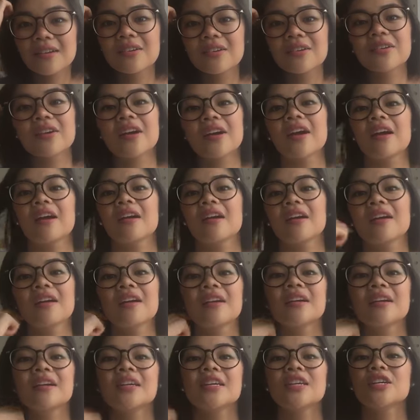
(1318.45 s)
Okay.
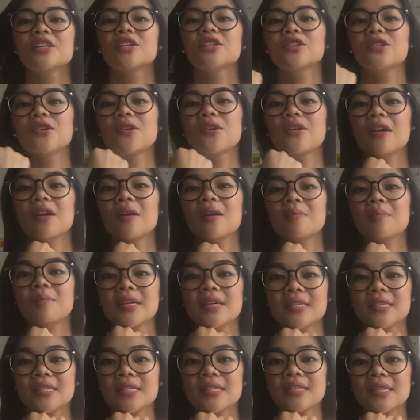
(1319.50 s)
So Amir
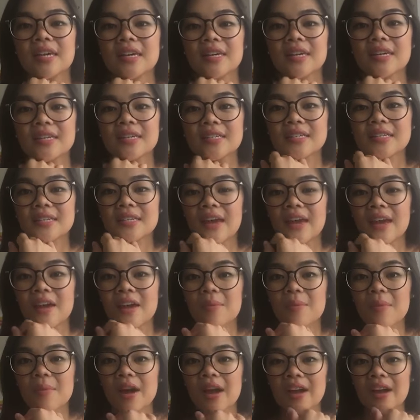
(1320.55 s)
says,
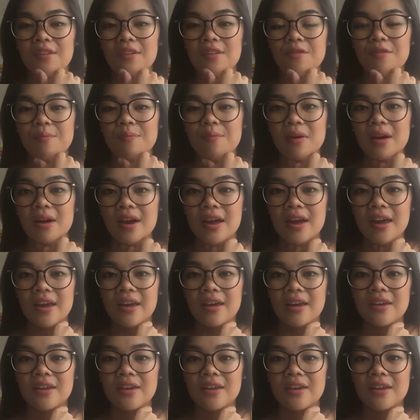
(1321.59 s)
I have my